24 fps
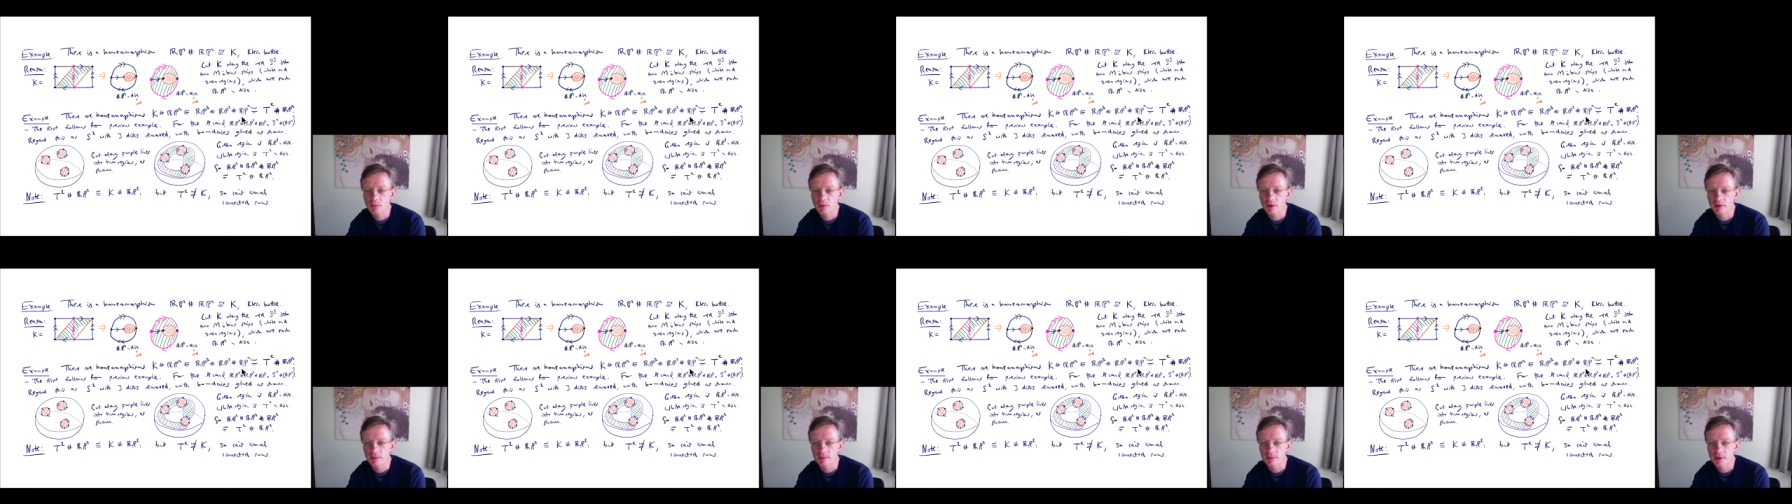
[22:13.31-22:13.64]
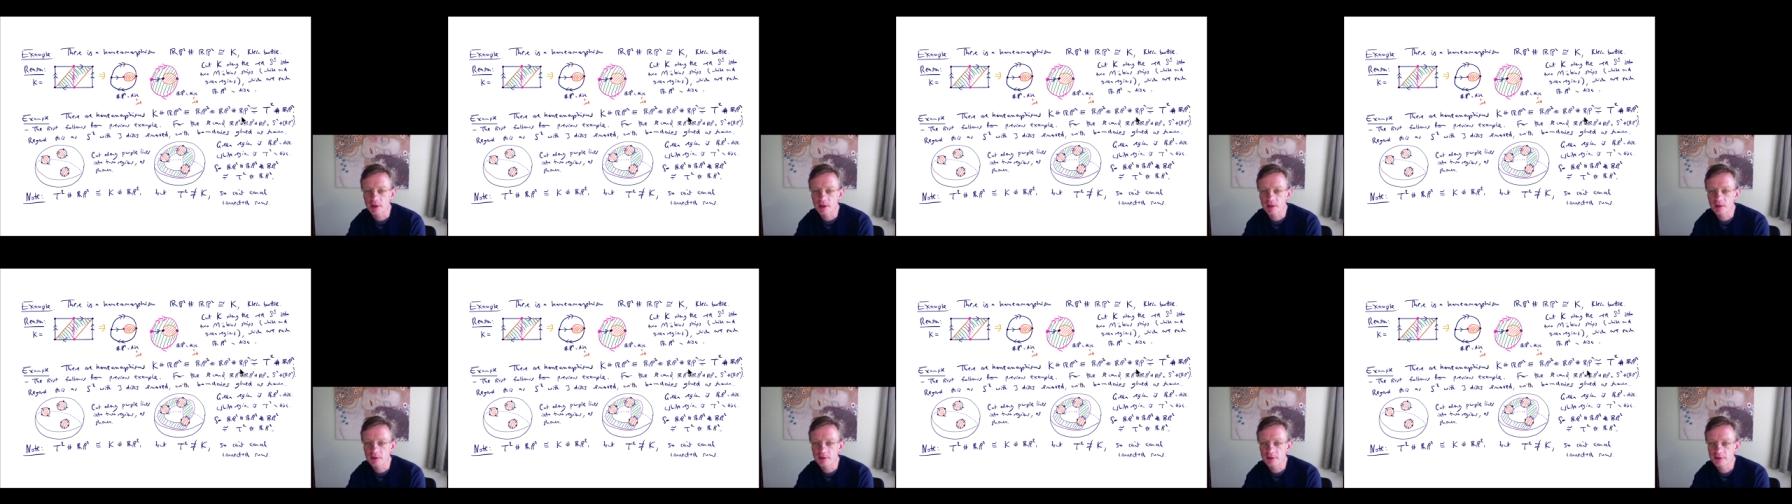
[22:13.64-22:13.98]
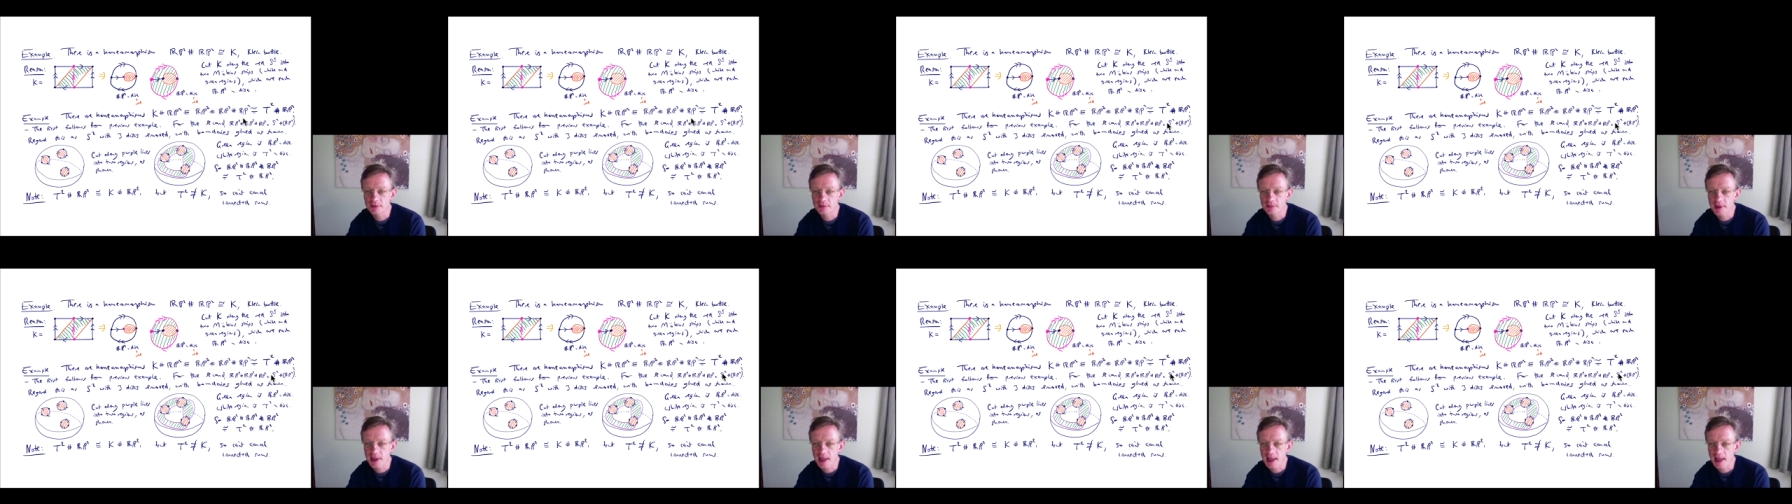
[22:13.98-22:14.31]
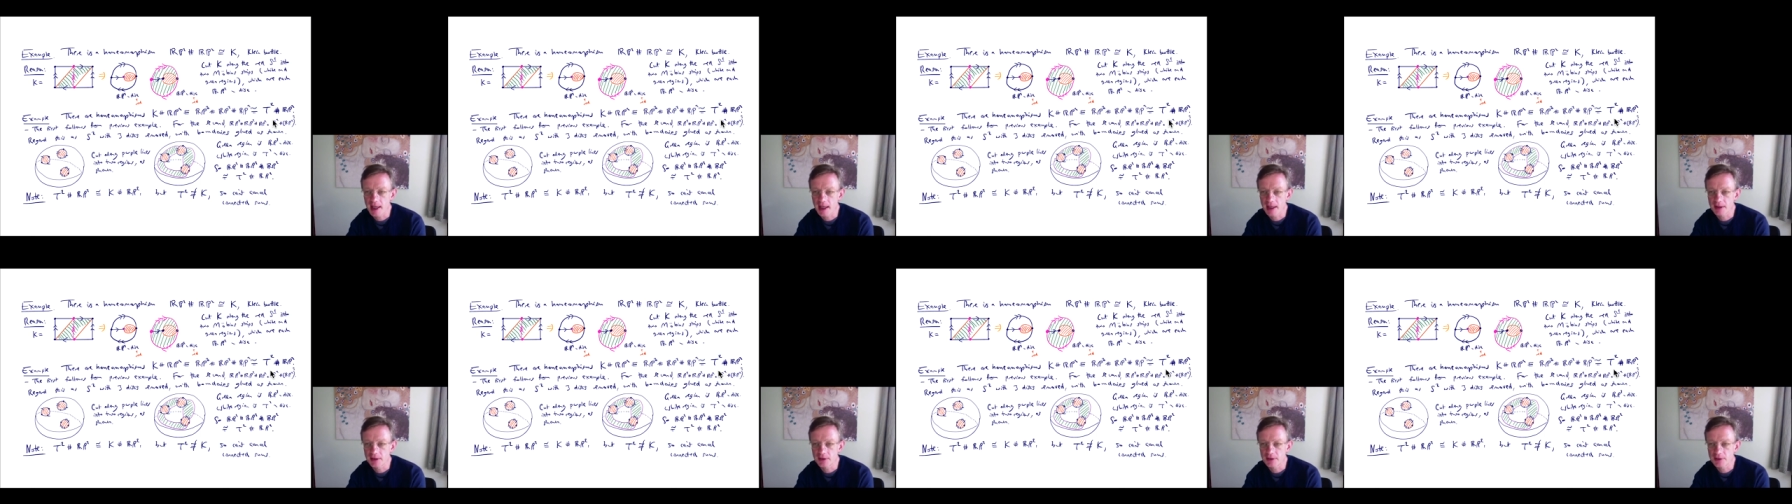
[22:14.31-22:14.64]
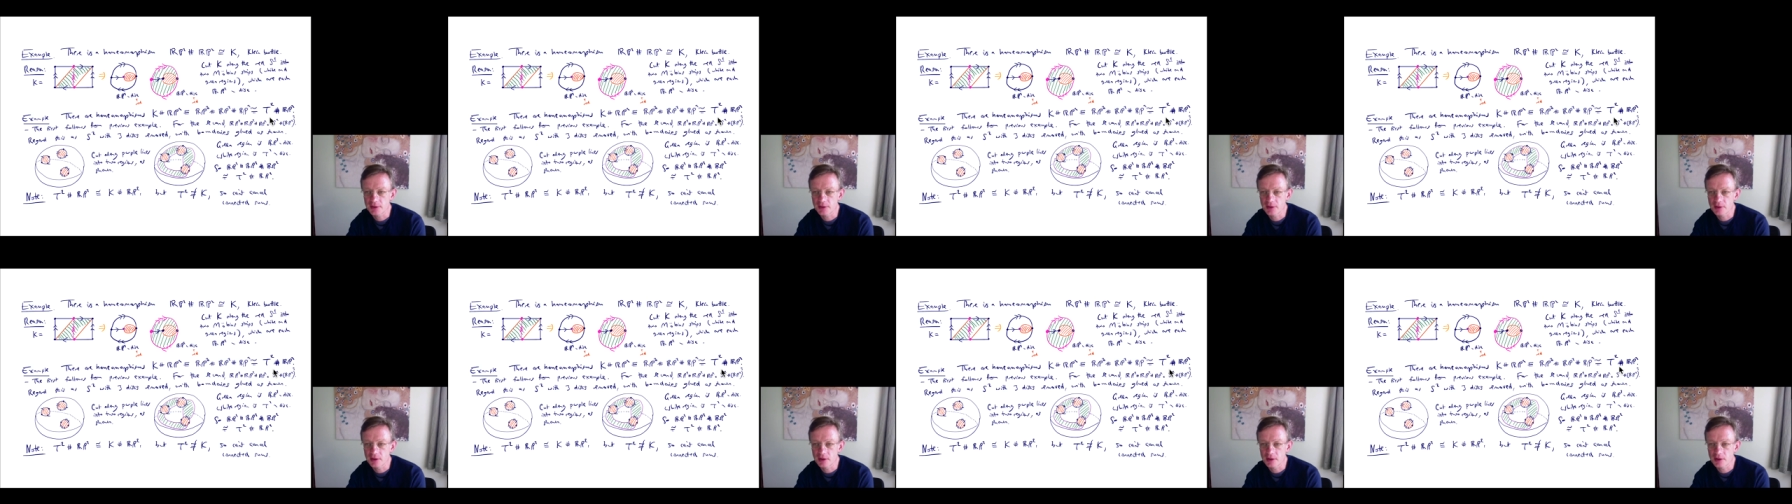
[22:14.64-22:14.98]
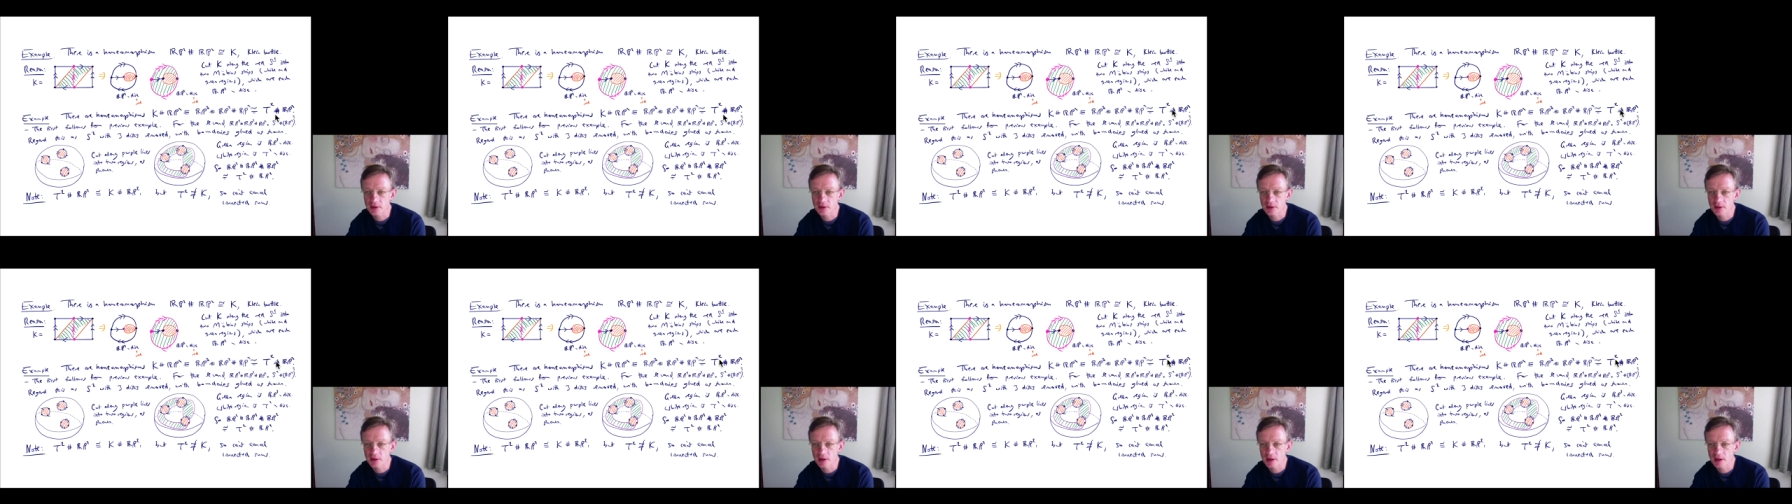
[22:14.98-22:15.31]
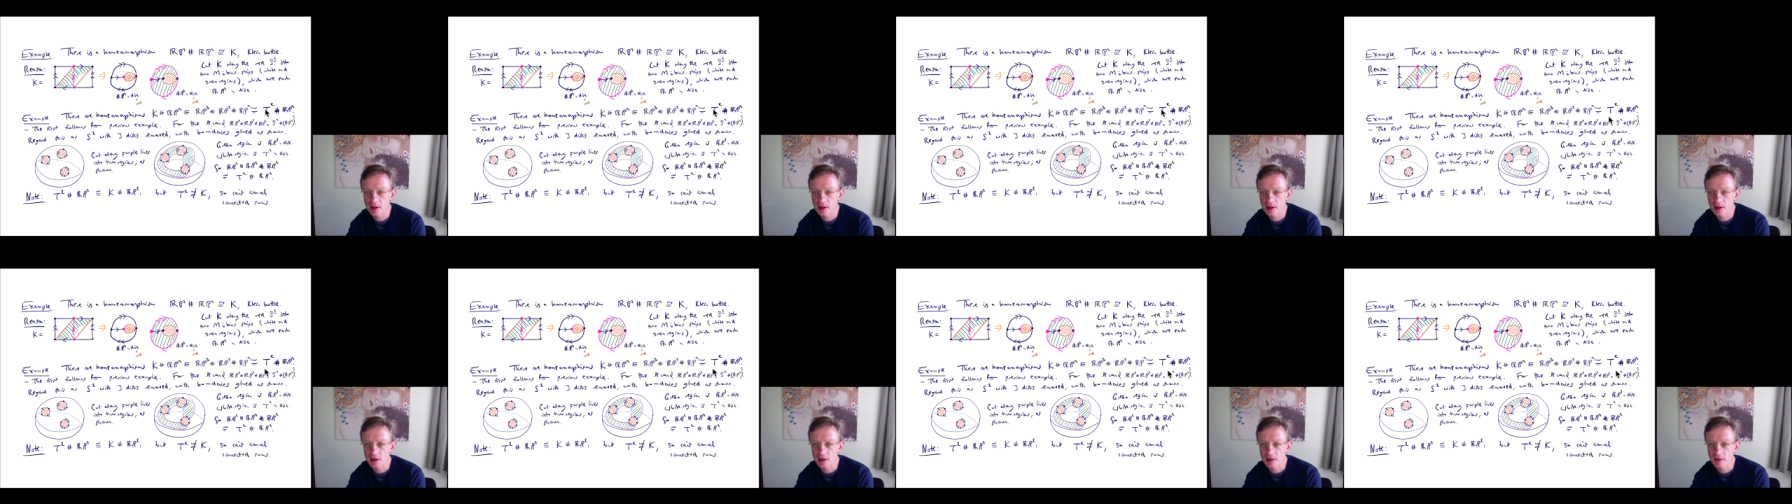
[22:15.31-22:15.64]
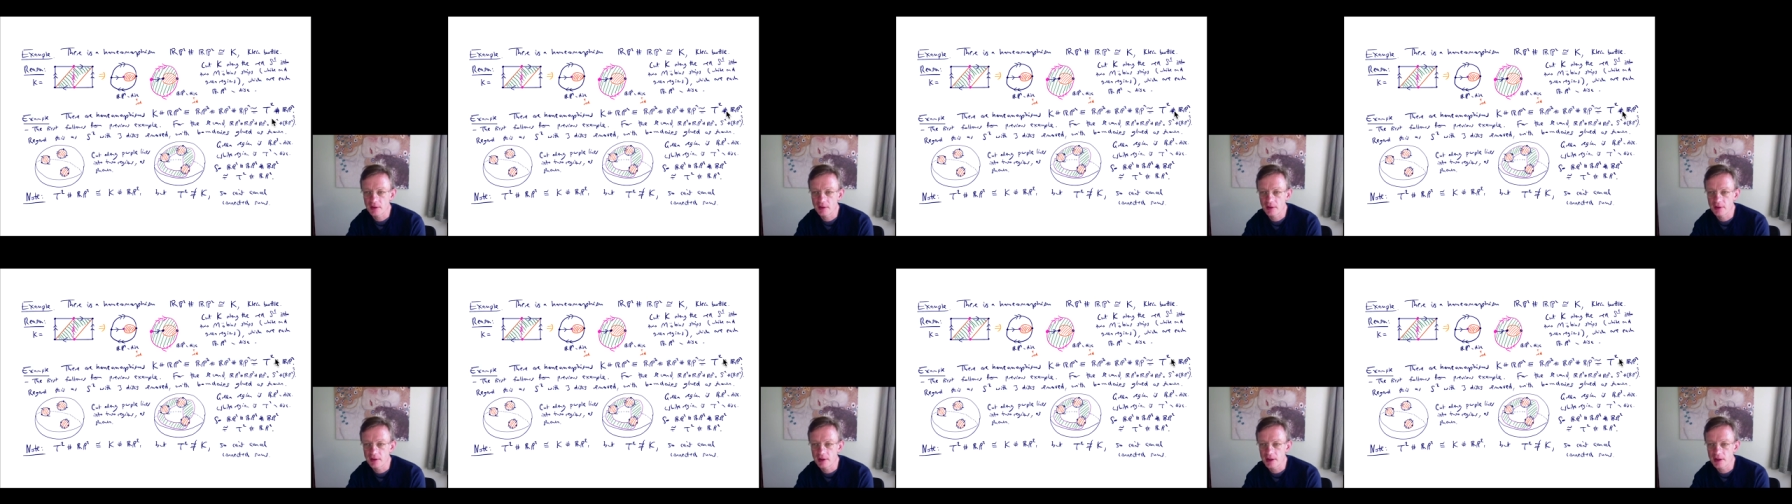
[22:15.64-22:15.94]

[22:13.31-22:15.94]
with themselves and uh,